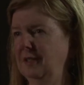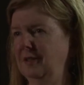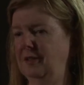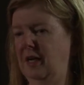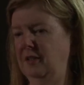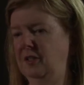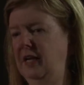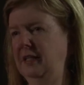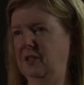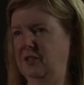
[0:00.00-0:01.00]
And Dr.
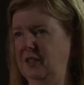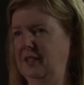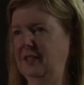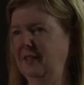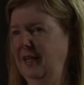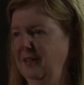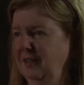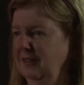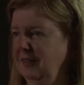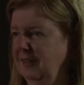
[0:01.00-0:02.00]
Nada sitting there
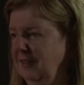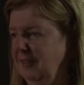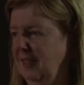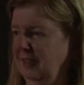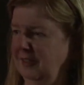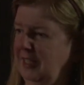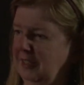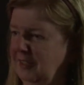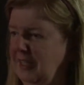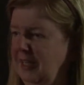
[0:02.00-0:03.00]
and Dr.
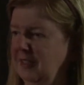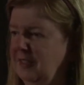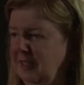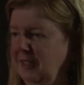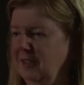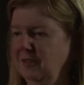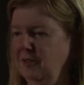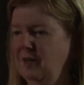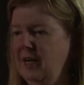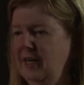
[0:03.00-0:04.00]
Castaneda sitting on the
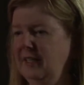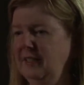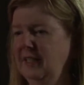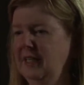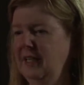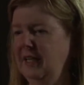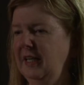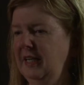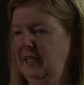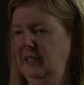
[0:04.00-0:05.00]
right.
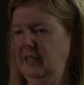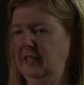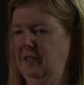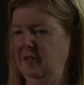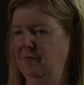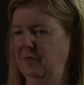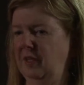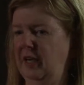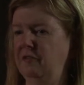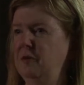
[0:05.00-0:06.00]
And
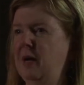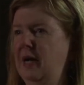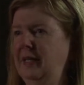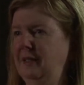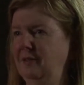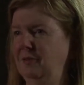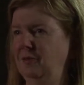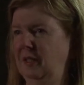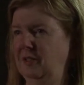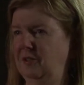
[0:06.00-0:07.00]
everybody
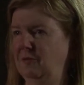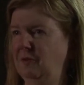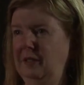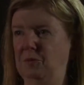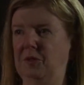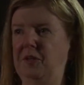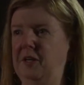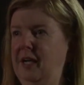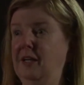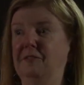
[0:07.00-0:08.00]
was ready with
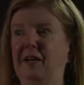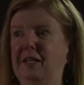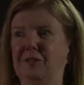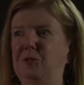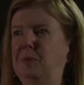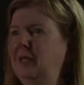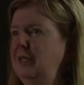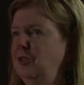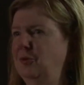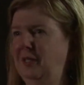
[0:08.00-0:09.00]
their elevator
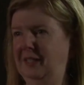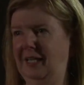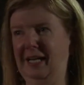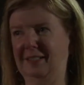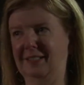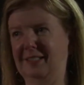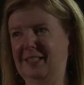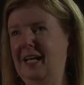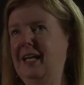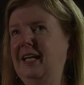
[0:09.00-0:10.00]
speech, what they had to
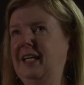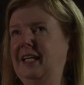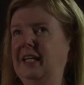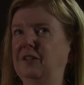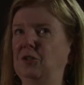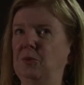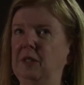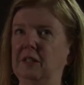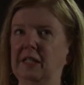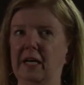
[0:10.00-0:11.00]
say, and you
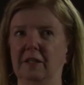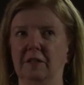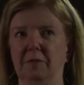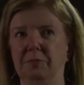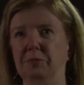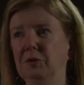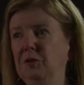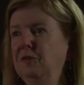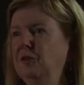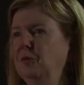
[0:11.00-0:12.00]
either got an
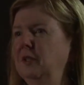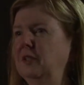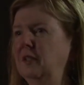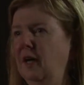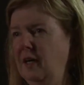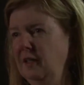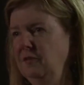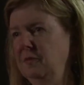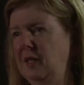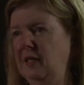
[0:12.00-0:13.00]
approval with a nod
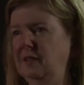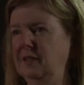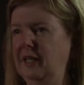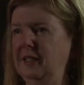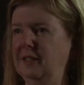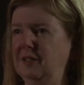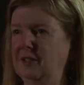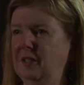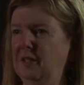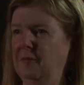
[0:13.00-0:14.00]
from Dr. Nadas
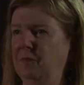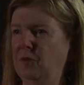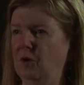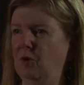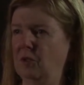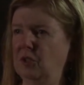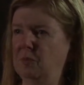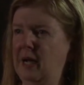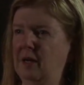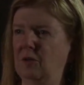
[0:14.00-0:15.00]
or a
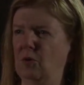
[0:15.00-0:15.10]
smile